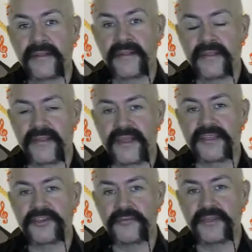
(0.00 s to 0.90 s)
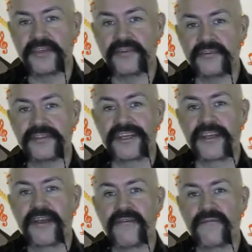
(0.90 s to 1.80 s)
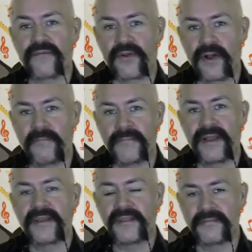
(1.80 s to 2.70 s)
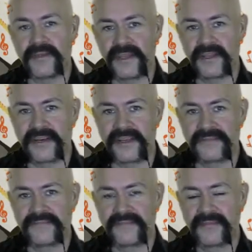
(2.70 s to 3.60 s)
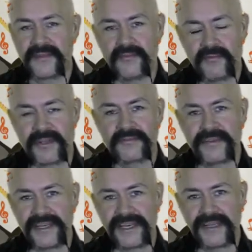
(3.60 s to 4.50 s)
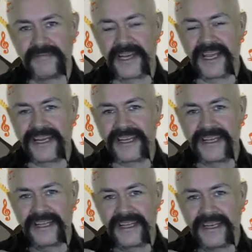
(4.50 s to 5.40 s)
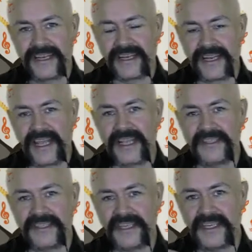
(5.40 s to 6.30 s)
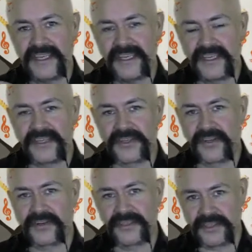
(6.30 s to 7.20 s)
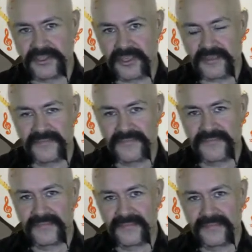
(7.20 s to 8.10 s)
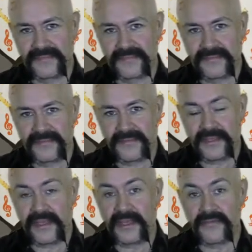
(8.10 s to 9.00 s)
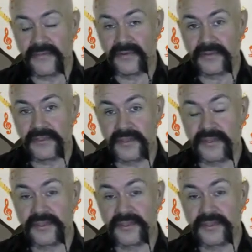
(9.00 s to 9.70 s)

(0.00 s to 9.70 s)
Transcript: that they should be using from the beginning. We want to eliminate lazy guitar teaching and focus on